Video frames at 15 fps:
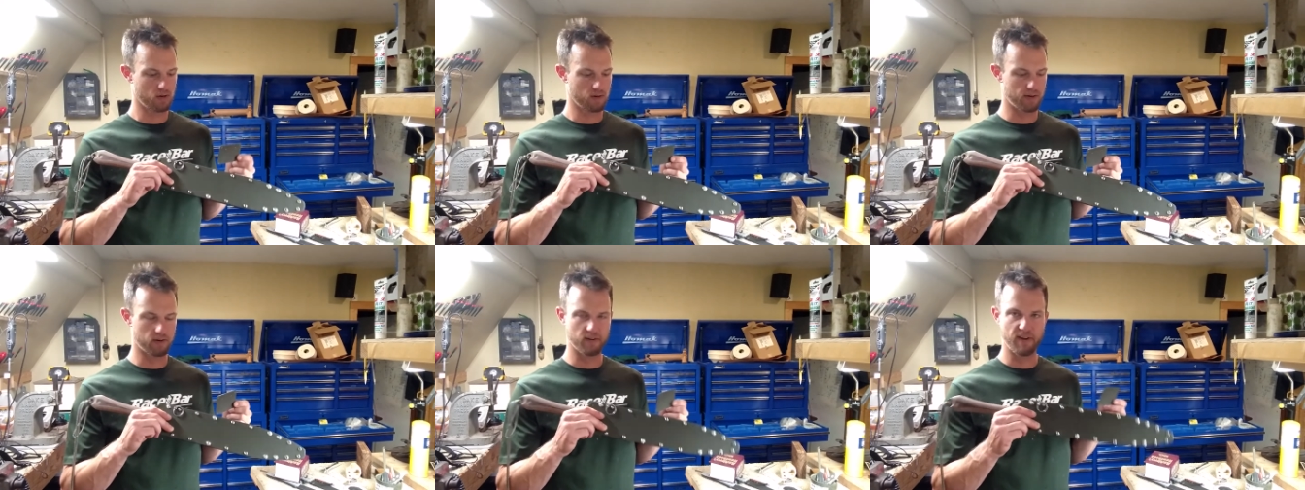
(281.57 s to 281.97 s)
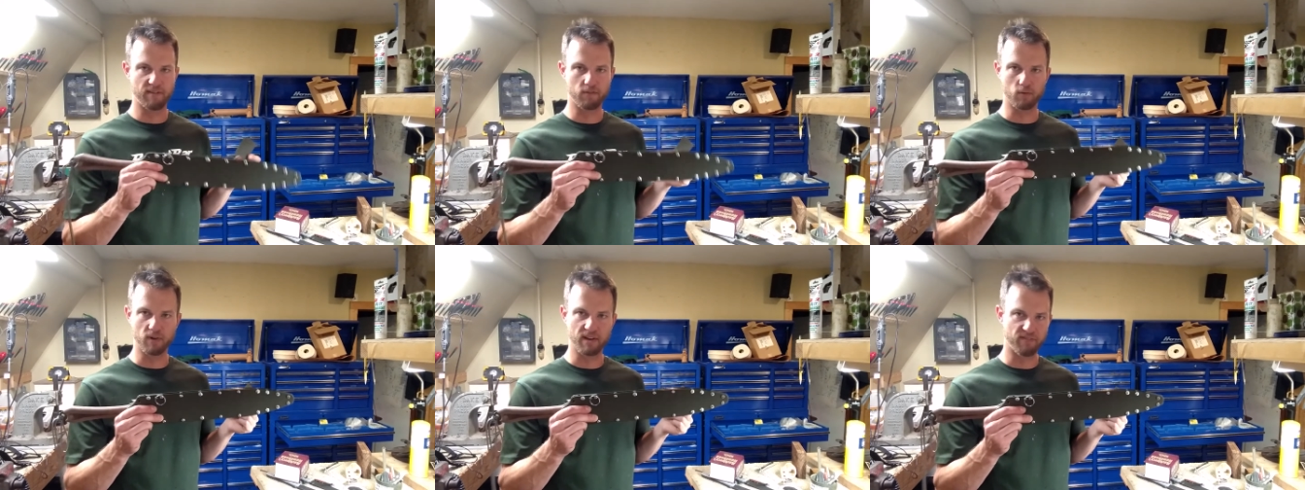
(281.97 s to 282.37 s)
I don't have
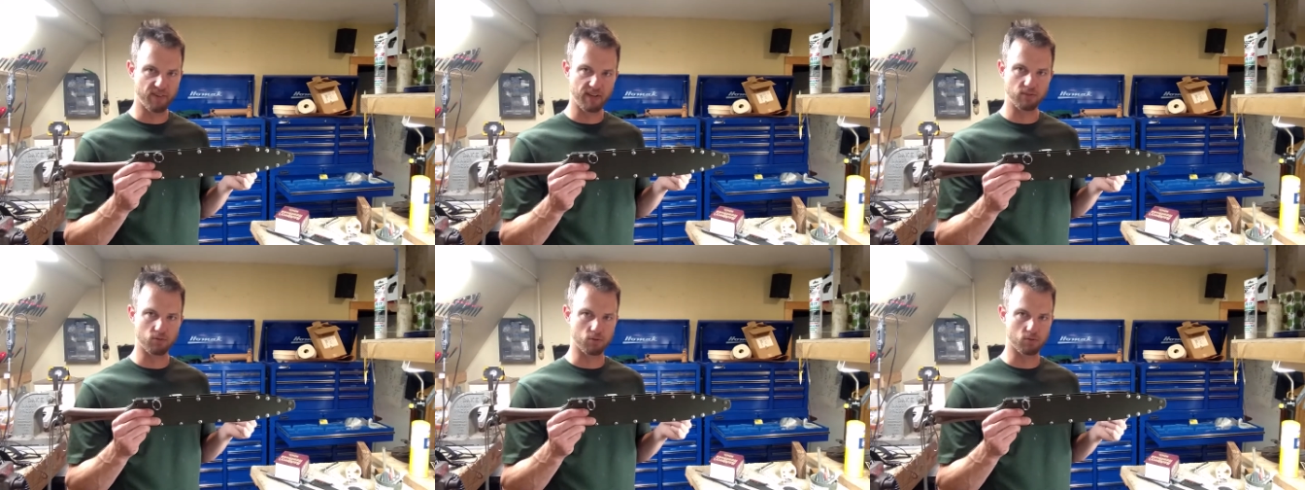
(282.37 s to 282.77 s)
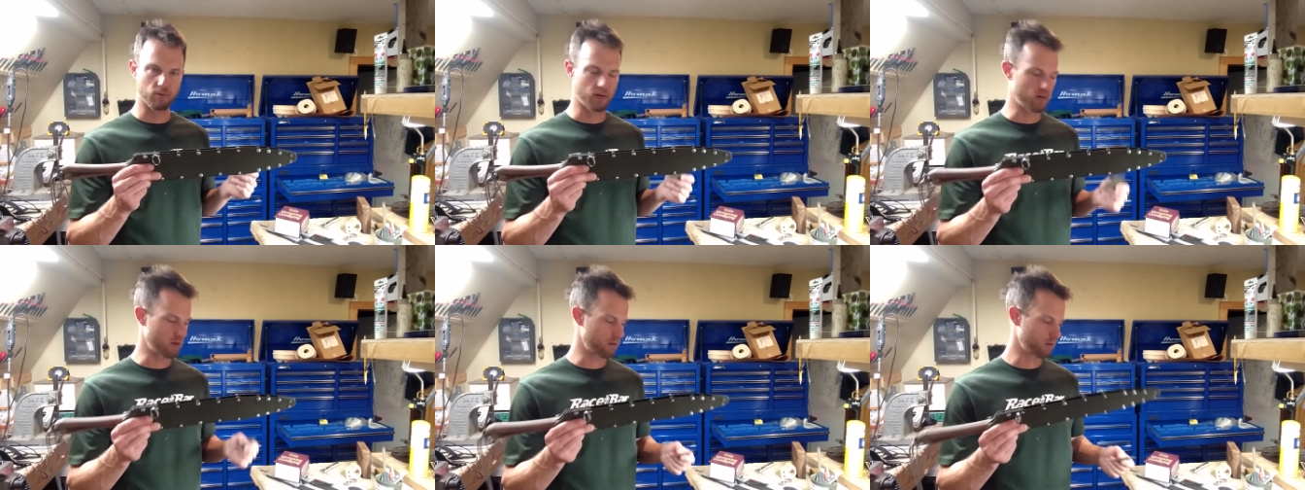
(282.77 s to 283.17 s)
the right fasteners
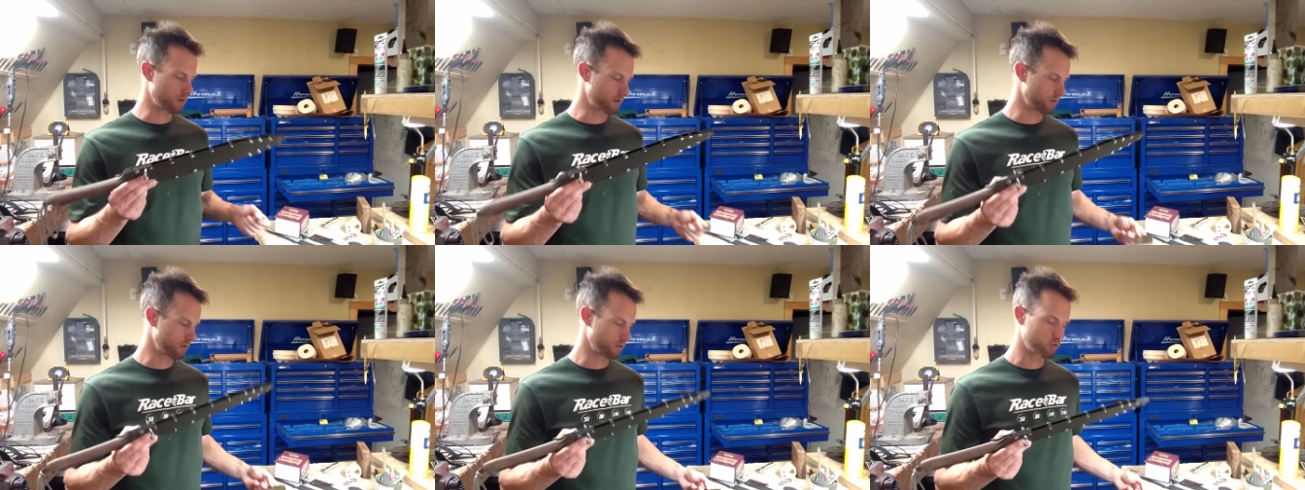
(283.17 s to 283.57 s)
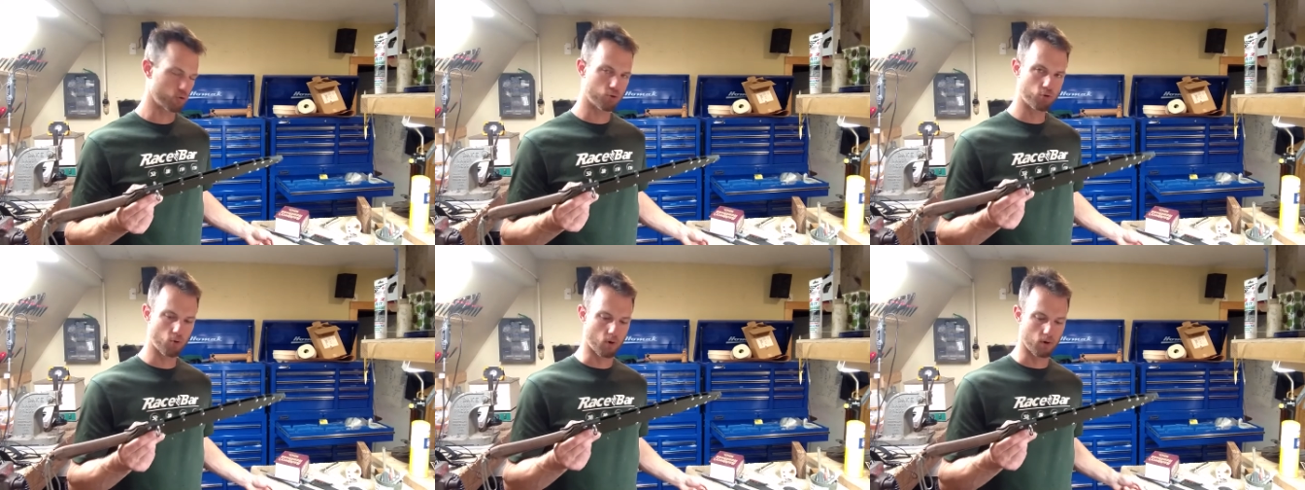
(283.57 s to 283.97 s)
right now, they're too
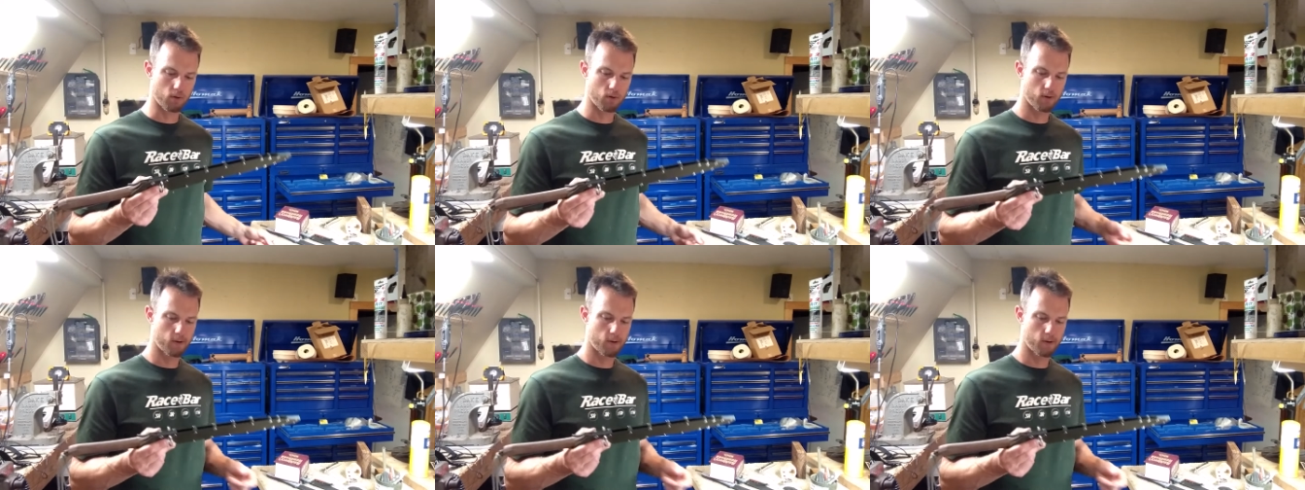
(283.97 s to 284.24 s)
short.